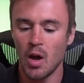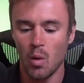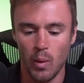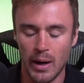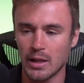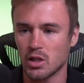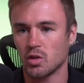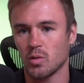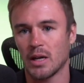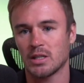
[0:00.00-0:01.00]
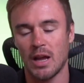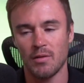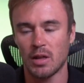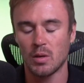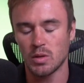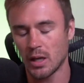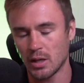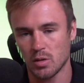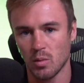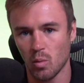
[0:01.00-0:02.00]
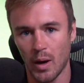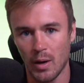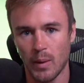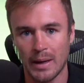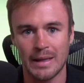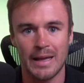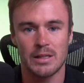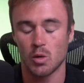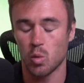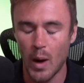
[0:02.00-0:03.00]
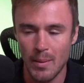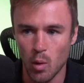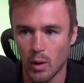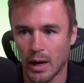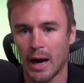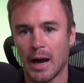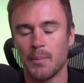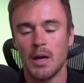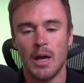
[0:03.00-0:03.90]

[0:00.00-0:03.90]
Way less stressed. Everything was getting to him way, way less. He's way more calm.